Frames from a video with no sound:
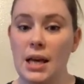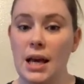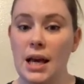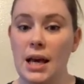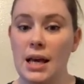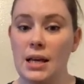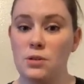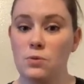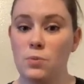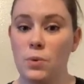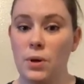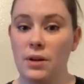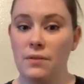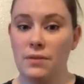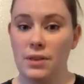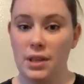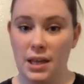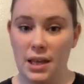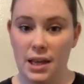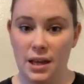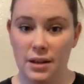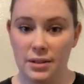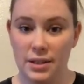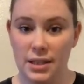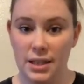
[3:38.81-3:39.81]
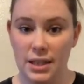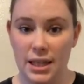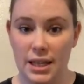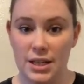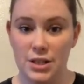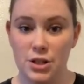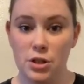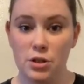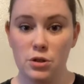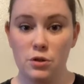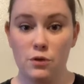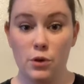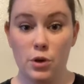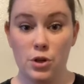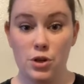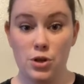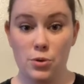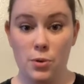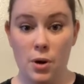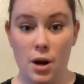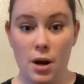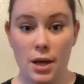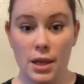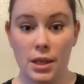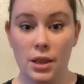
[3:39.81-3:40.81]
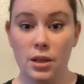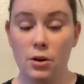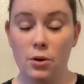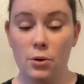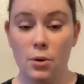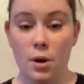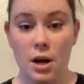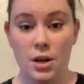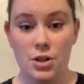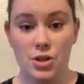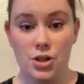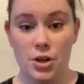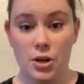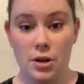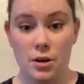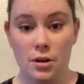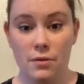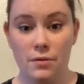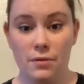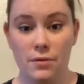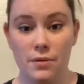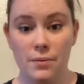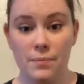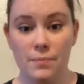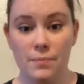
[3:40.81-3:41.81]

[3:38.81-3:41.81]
as one of the calculations for drawing the crotch curve.